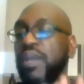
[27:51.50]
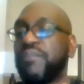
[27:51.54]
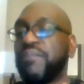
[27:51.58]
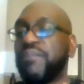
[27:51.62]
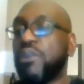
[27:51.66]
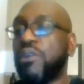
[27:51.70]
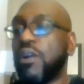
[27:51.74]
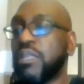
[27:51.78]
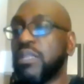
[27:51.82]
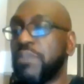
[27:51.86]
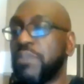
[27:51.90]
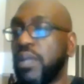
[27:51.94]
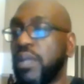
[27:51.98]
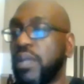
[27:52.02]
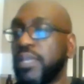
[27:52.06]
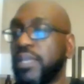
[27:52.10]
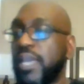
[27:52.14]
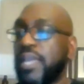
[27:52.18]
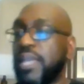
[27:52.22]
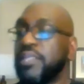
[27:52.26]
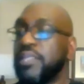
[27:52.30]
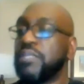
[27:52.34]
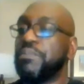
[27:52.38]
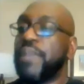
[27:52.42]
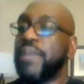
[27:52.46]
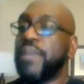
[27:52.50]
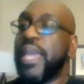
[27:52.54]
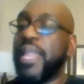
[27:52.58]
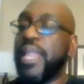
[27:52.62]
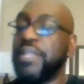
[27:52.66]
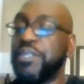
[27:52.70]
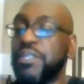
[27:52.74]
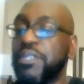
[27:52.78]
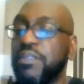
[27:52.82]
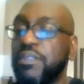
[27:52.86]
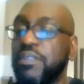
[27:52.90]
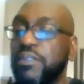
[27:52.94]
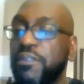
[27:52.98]
talked about yet, is
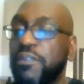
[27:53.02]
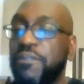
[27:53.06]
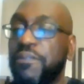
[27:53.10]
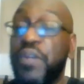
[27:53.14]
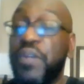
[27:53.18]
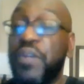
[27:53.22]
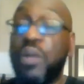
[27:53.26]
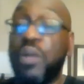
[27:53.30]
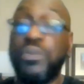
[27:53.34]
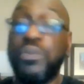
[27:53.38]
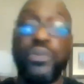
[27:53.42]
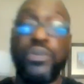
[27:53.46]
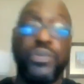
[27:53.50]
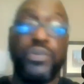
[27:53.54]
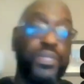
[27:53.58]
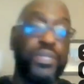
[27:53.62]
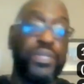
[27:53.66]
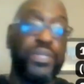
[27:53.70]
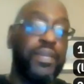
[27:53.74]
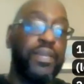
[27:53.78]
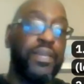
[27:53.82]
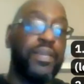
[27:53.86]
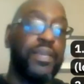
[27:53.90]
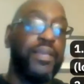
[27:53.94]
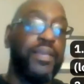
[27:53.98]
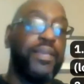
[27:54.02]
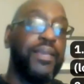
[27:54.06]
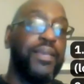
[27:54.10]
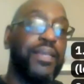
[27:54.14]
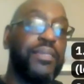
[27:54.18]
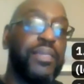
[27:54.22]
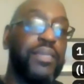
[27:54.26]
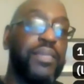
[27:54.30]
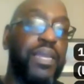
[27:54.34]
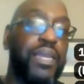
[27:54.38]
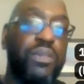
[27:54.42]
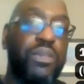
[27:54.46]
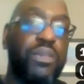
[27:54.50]
managing your filters
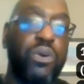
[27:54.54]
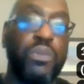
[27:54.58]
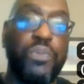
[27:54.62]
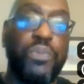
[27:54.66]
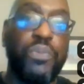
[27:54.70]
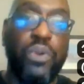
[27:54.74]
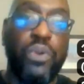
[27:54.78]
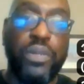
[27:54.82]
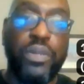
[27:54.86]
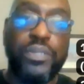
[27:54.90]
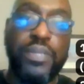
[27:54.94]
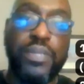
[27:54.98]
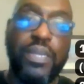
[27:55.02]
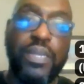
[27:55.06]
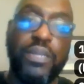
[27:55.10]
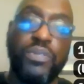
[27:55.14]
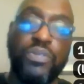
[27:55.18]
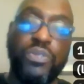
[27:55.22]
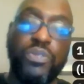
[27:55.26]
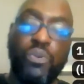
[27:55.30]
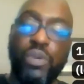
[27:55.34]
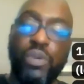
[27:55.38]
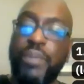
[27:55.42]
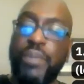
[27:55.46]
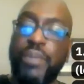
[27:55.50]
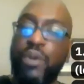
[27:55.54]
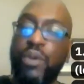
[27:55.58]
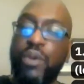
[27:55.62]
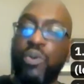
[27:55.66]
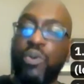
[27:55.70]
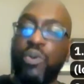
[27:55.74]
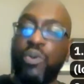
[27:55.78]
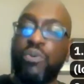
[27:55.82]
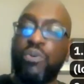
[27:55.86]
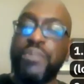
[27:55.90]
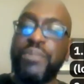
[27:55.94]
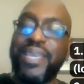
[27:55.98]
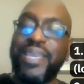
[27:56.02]
inside of load boards. So what
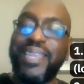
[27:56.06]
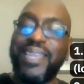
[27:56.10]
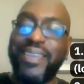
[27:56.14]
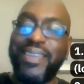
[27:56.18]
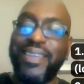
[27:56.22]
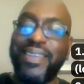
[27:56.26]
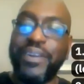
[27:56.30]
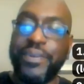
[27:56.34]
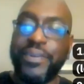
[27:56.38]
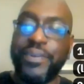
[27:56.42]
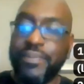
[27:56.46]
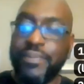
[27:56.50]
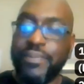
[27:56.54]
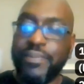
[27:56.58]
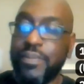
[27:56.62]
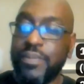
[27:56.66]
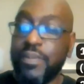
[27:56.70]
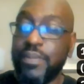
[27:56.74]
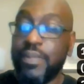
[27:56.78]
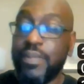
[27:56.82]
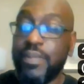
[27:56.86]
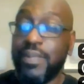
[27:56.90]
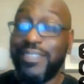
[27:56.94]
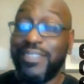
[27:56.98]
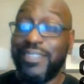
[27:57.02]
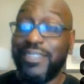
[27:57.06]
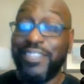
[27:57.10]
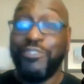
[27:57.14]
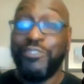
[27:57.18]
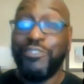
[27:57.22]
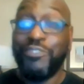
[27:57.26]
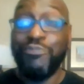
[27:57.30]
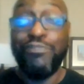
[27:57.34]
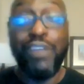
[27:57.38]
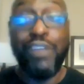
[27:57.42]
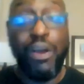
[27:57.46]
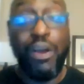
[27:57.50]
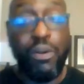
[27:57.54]
do I mean here? Did
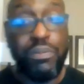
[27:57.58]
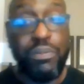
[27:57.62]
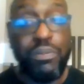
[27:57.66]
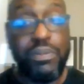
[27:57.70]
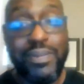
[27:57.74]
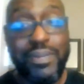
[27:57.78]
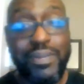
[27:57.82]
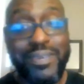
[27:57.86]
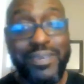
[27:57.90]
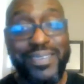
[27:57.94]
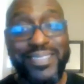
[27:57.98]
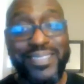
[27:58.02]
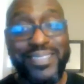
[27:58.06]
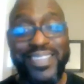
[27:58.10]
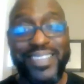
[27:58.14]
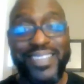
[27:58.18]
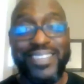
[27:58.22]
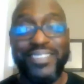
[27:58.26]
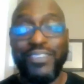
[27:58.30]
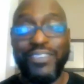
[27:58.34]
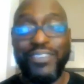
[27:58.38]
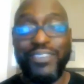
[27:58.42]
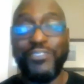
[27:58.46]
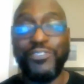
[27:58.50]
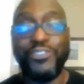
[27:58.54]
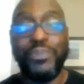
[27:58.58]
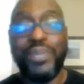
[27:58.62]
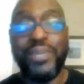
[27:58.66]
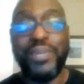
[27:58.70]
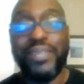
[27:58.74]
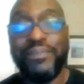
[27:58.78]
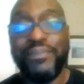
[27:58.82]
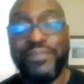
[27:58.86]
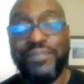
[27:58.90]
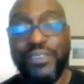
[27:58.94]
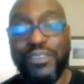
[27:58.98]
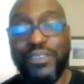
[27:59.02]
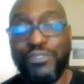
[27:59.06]
you know that there are so many
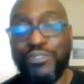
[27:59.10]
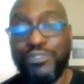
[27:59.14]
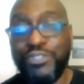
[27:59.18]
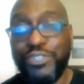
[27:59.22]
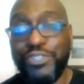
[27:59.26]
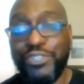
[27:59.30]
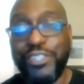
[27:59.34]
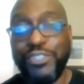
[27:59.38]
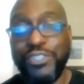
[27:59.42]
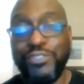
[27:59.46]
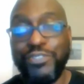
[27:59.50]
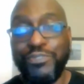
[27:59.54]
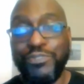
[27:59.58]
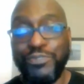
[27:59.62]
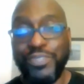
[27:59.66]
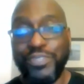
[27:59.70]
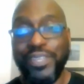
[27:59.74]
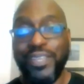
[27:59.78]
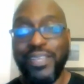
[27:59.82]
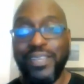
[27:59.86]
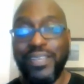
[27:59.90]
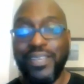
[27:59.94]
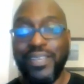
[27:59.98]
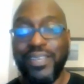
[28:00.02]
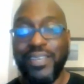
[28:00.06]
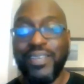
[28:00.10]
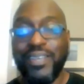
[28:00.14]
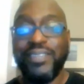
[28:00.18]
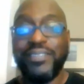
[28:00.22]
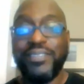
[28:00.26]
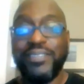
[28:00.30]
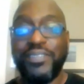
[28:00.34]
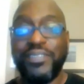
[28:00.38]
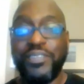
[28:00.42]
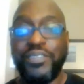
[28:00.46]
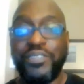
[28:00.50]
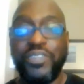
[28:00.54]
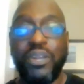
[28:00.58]
filters you can use
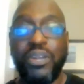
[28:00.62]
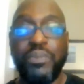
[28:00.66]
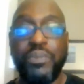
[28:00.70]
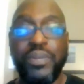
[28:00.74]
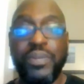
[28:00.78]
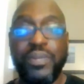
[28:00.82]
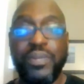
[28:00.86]
to determine